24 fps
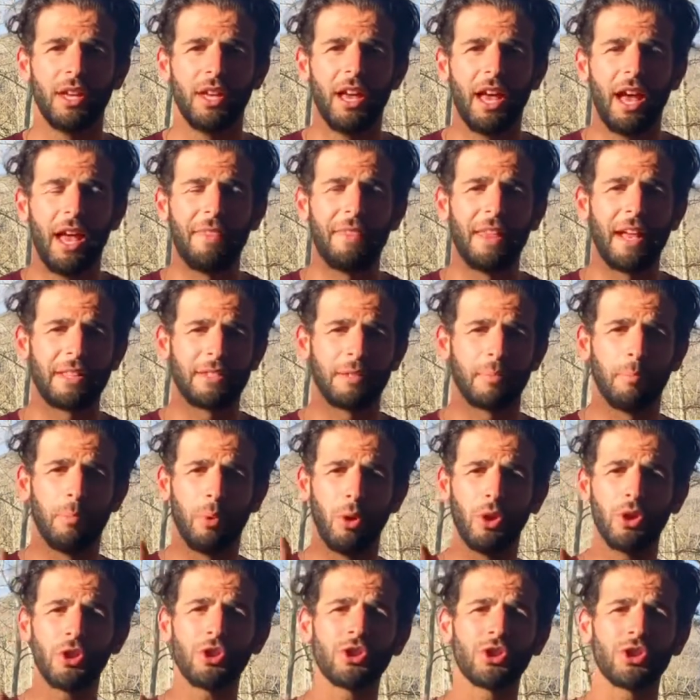And that's
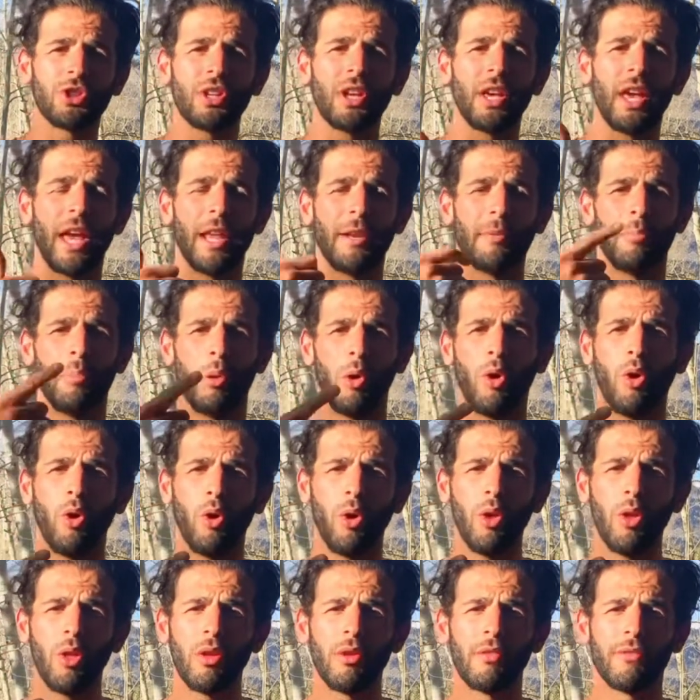push and
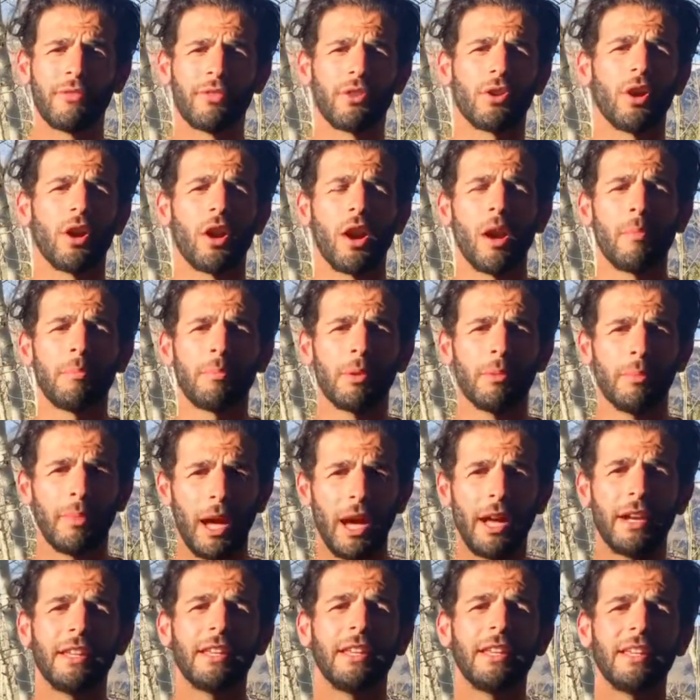pull for our upper
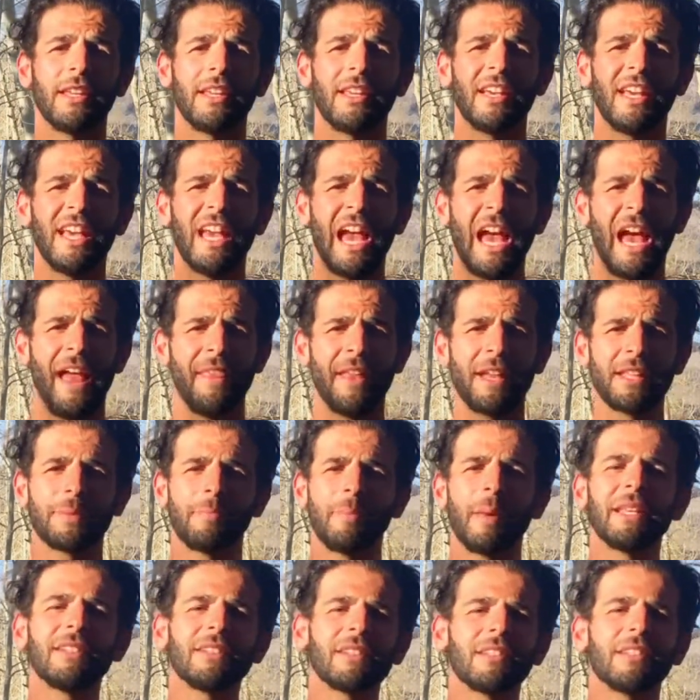body. And that's
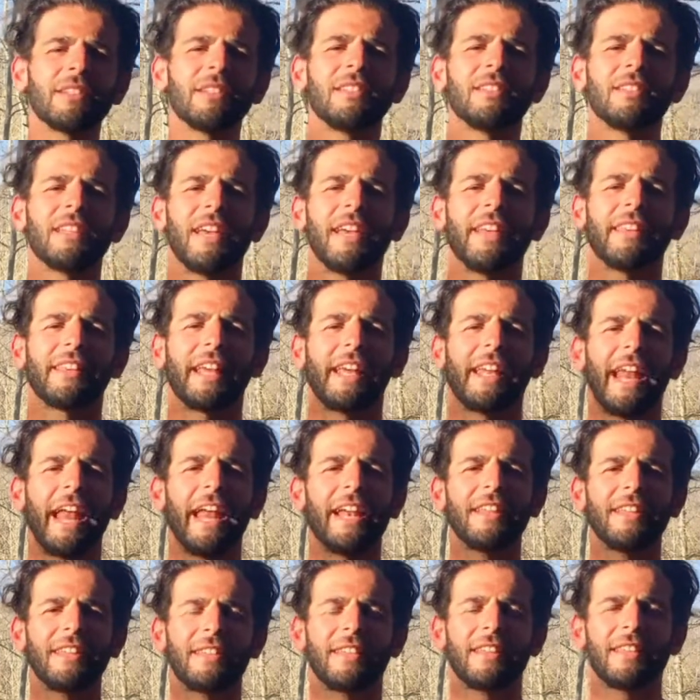basically saying that
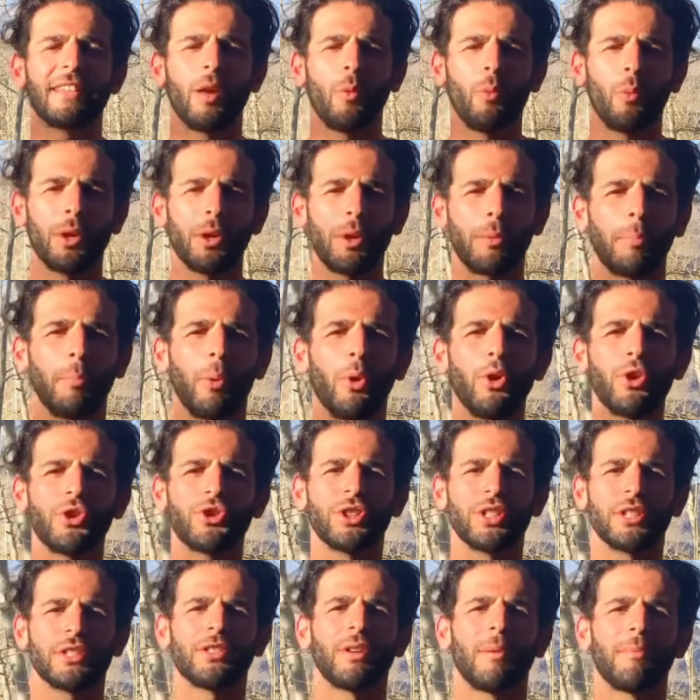anything that we are
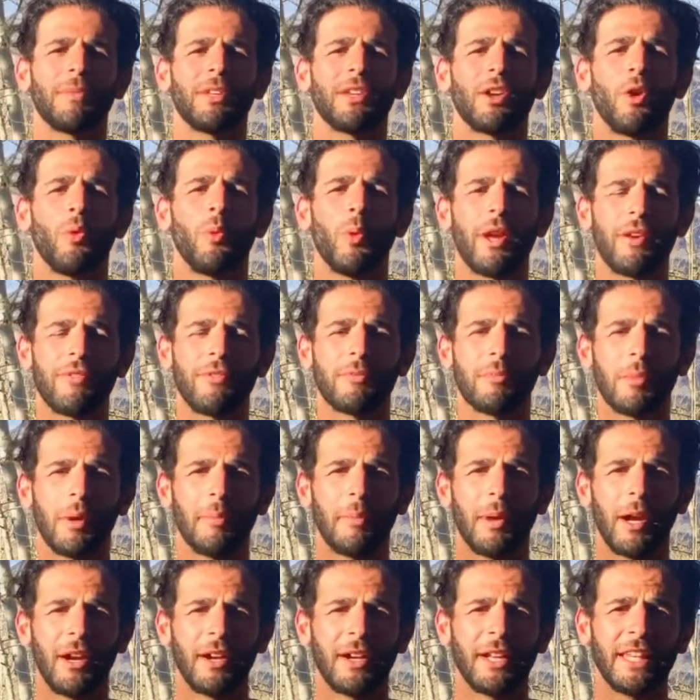pushing something away from our
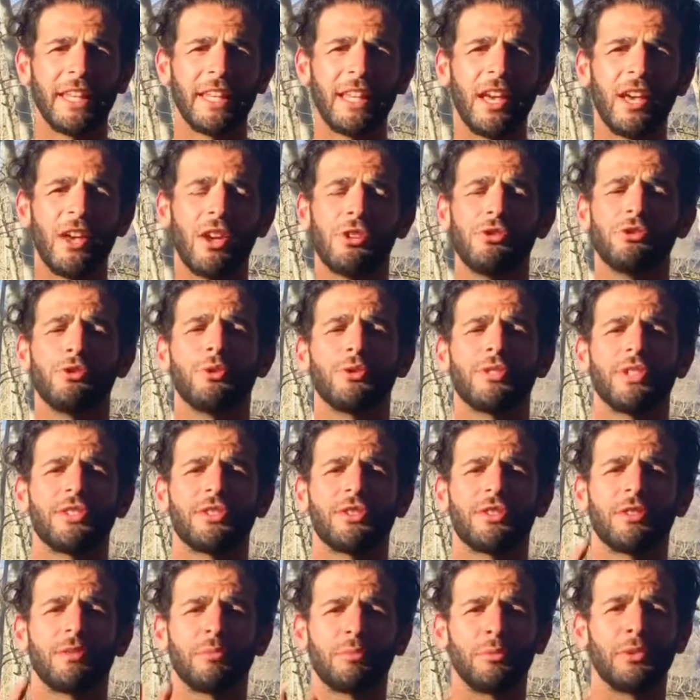body uses
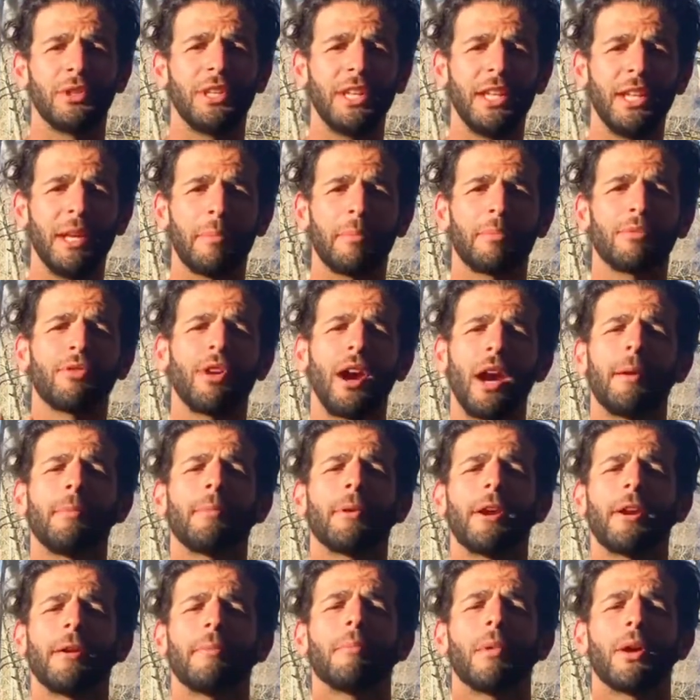3
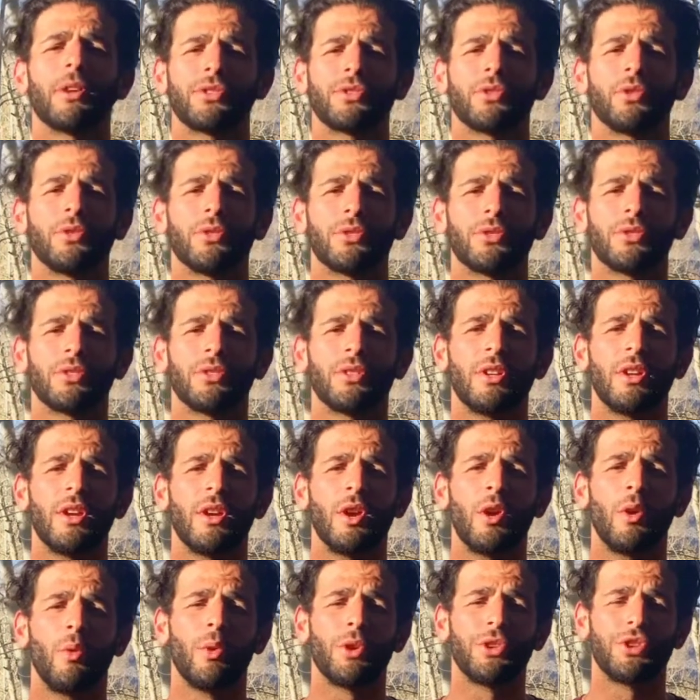primary muscles,
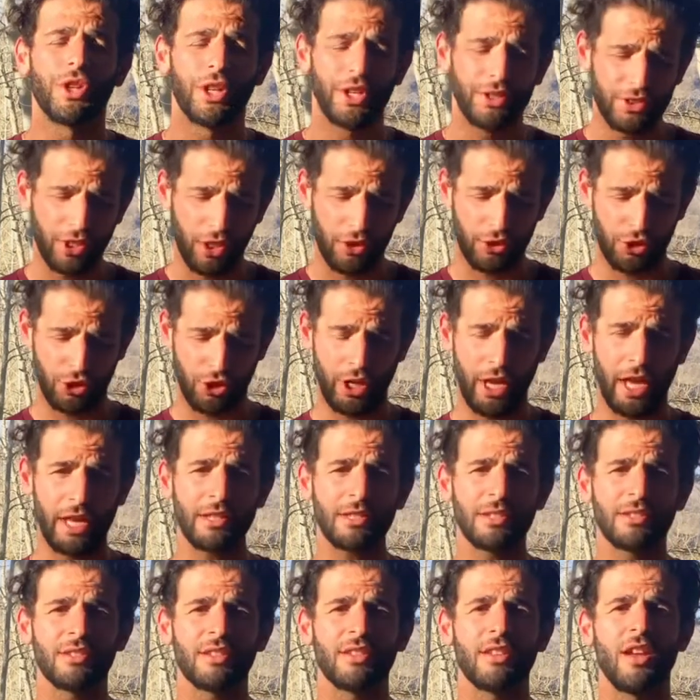which is our
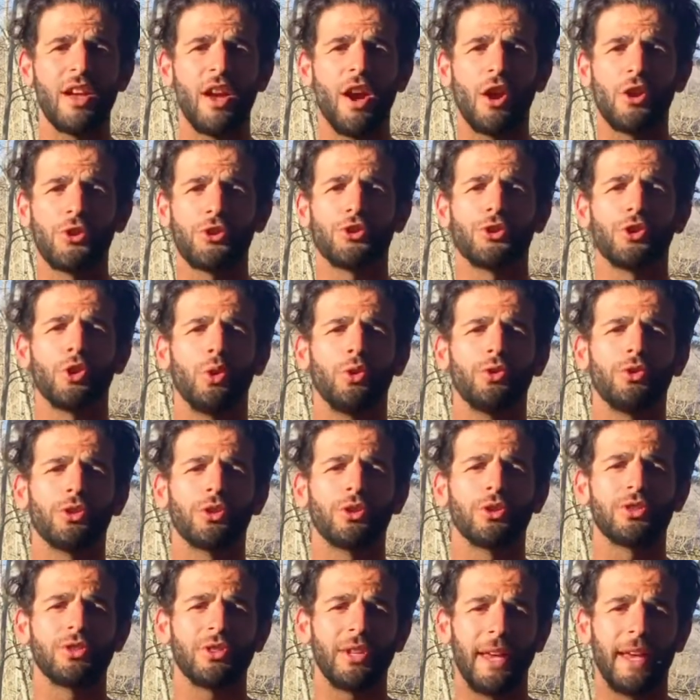chest, our
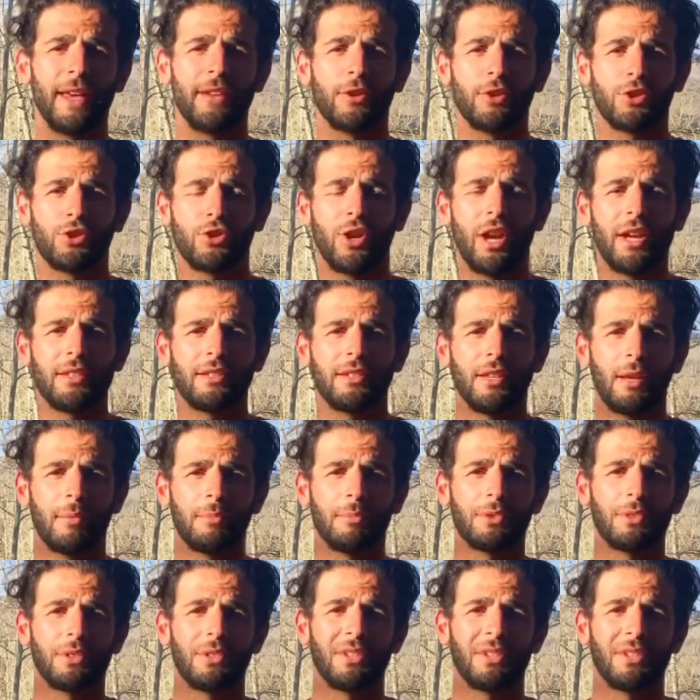shoulders, and our triceps.